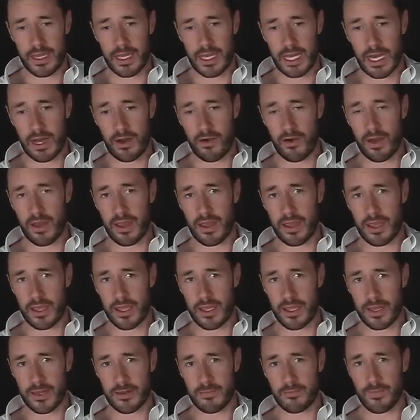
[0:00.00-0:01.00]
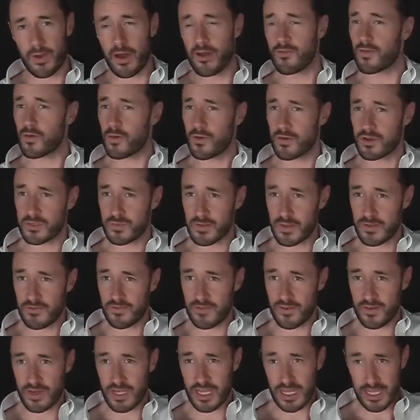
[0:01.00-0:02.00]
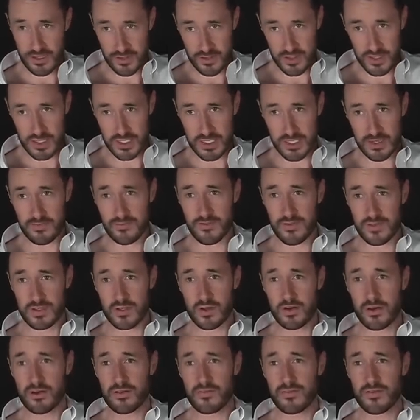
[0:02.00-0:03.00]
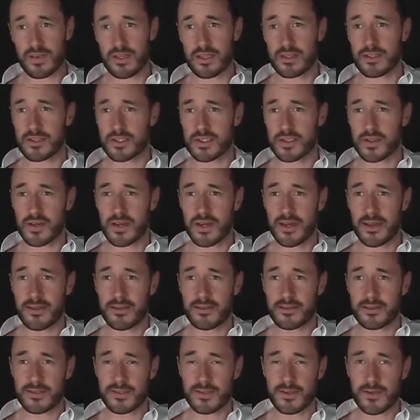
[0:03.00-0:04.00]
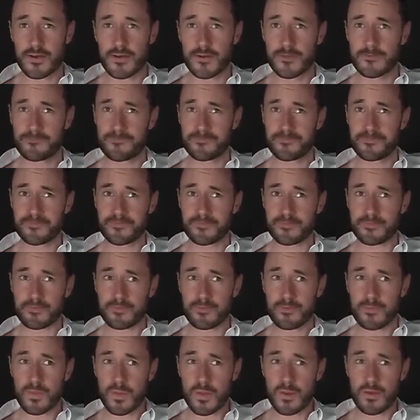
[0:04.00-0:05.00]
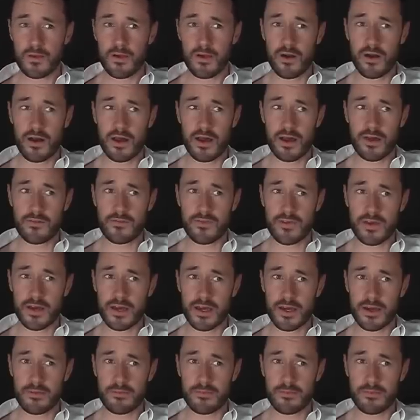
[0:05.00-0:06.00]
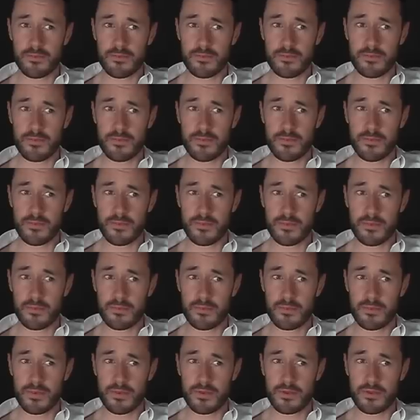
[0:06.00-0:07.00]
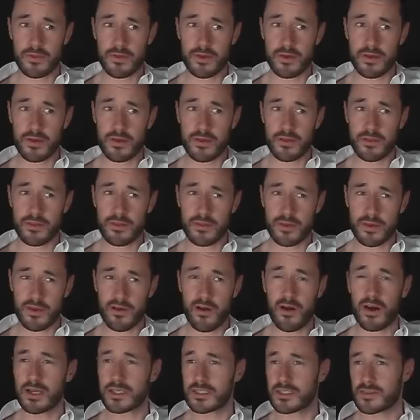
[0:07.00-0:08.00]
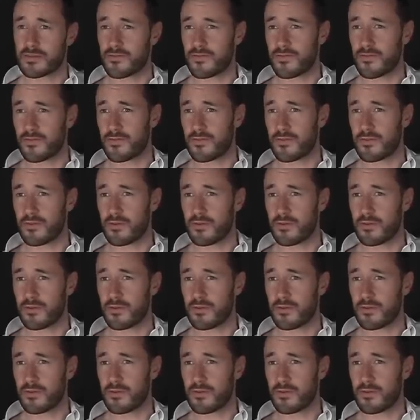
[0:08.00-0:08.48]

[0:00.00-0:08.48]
I've always been very interested in photography and design. So I've the kinds of